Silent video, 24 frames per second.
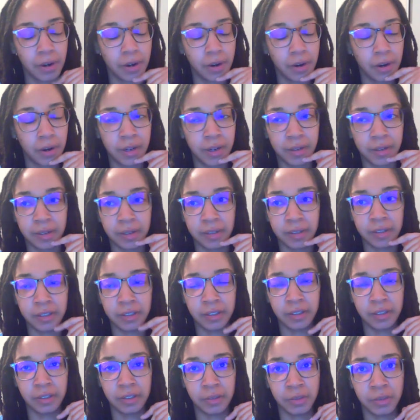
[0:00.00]

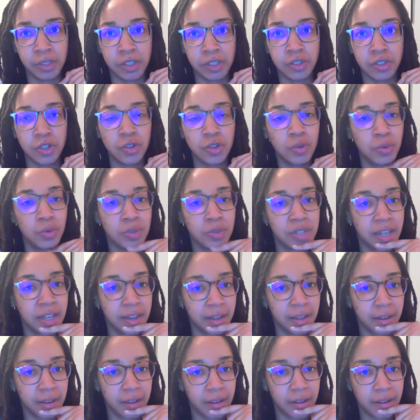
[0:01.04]
Was it
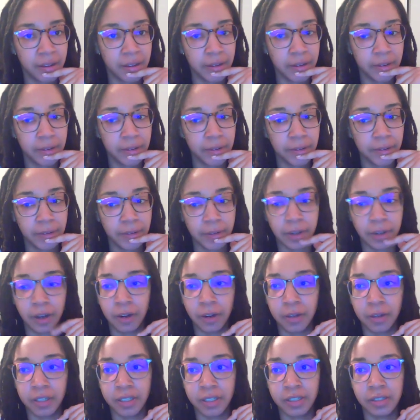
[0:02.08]
Tuesday? No,
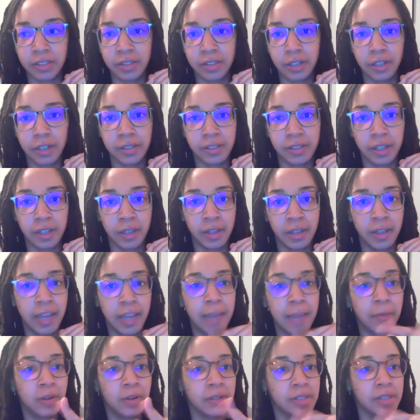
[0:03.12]
this is Thursday. The
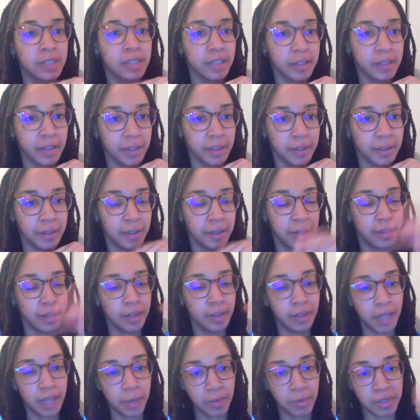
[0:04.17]
game on Sunday.
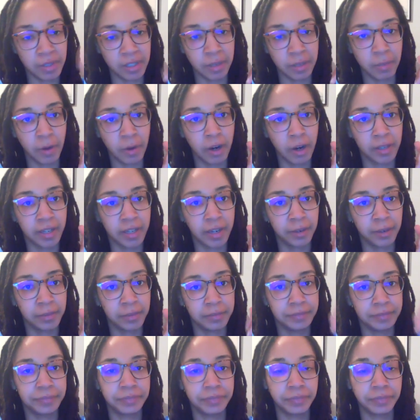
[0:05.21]
He was then marked out.
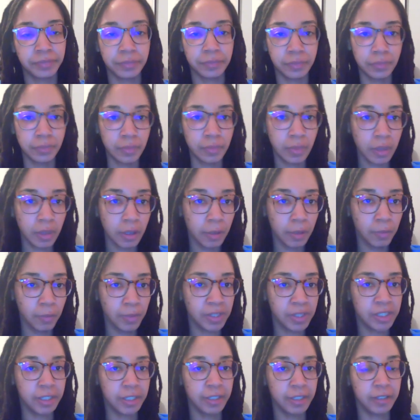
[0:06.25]
We
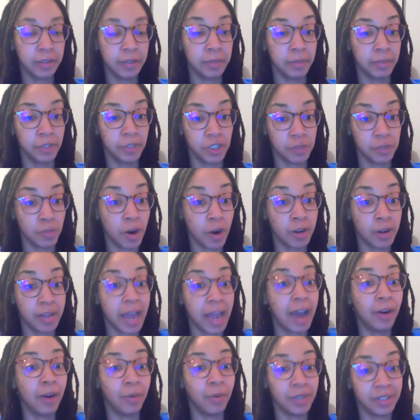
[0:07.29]
see him just marked
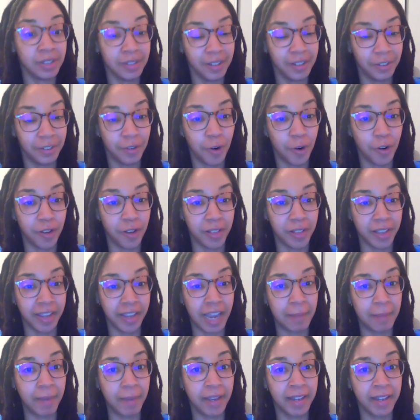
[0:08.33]
out for the
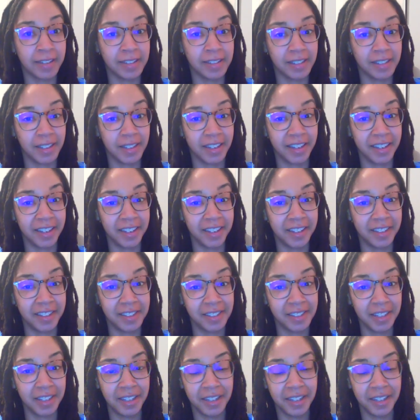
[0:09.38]
game against the Kings.